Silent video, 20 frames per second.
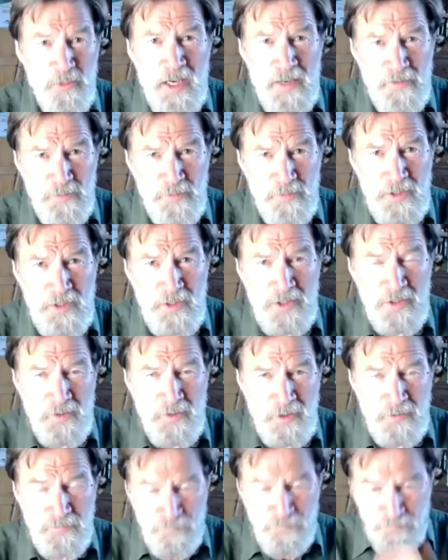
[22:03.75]
have been
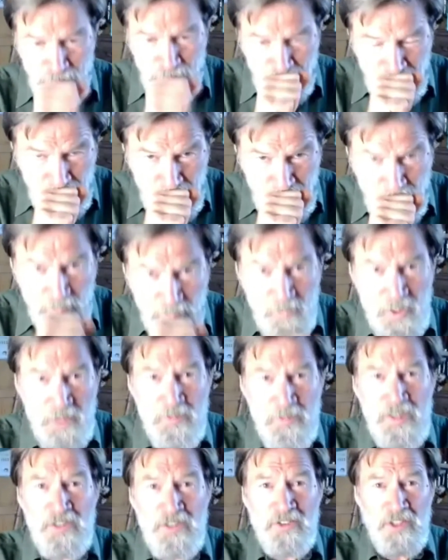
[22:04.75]
doing. But
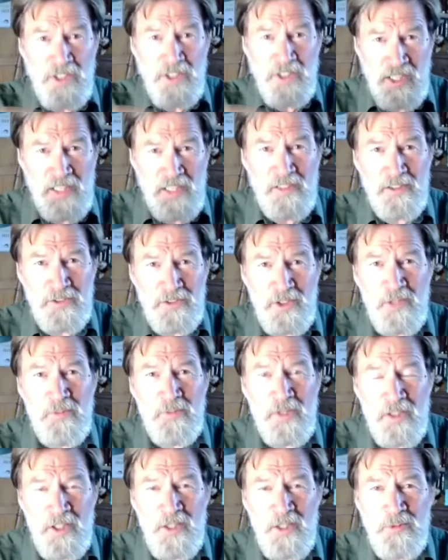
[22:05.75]
amidst the general
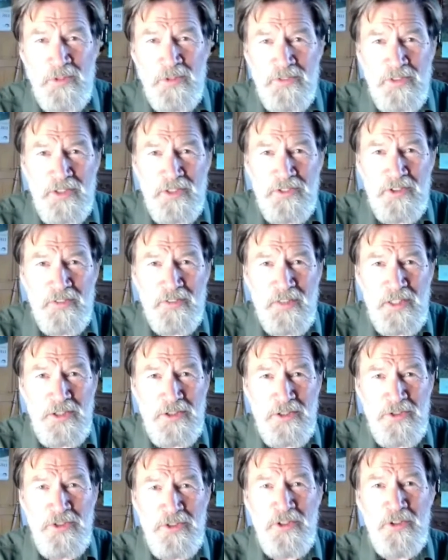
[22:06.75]
doom and gloom of
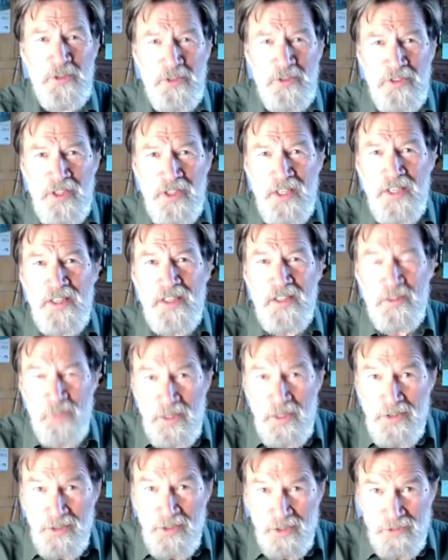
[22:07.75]
conservation news, the
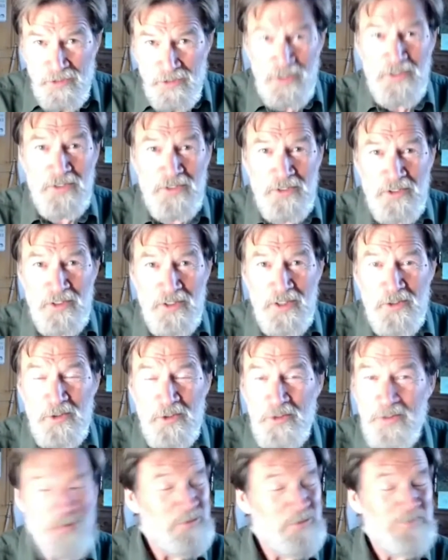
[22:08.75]
mountain gorilla story
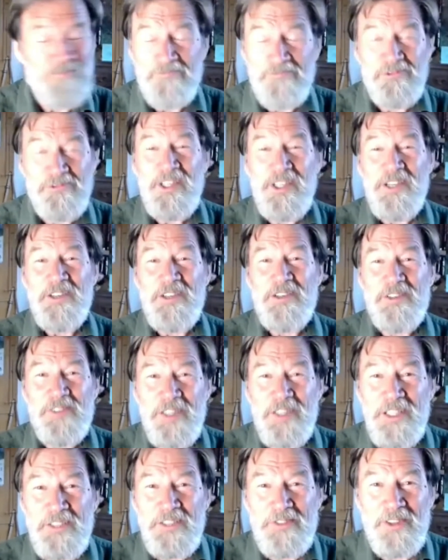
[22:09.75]
was, whoa,
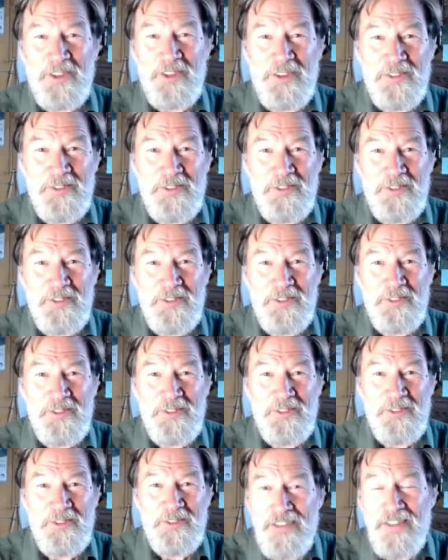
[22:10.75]
wonderful. We've turned
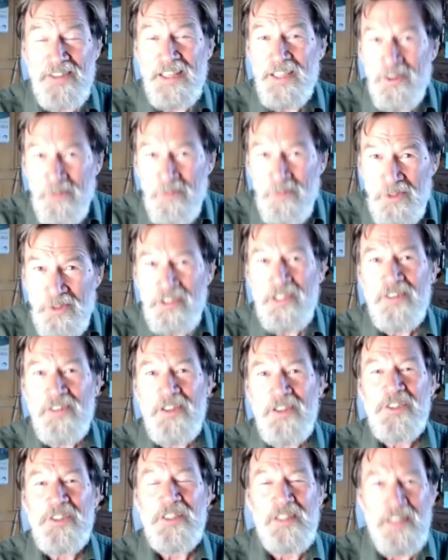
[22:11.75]
it around. Their numbers are
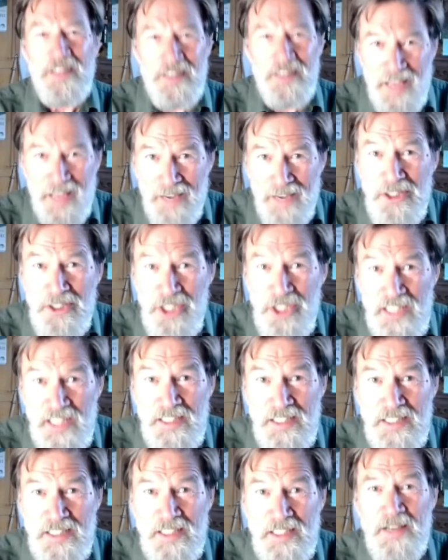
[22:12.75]
increasing. They have a
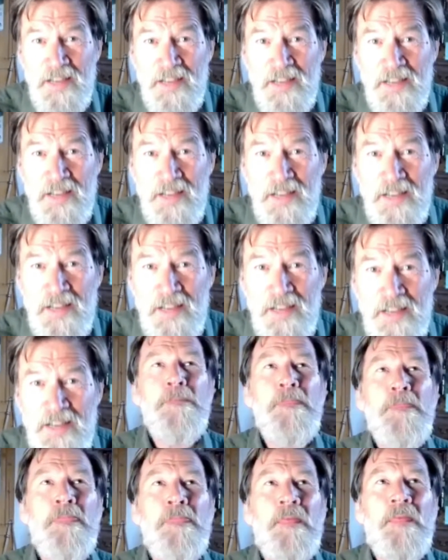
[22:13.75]
chance.
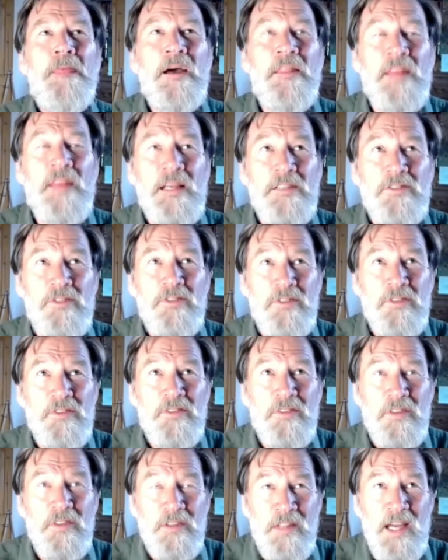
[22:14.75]
And
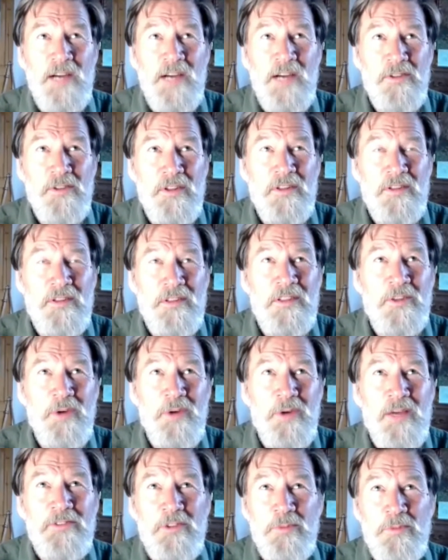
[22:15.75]
that's now,
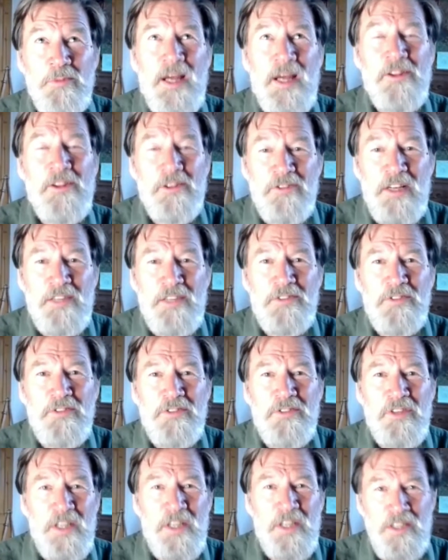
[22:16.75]
we have to apply those
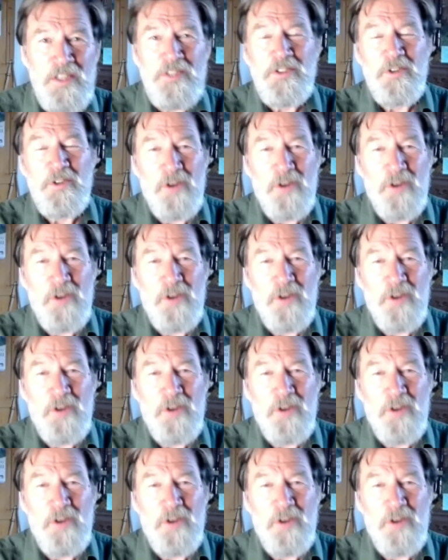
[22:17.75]
lessons to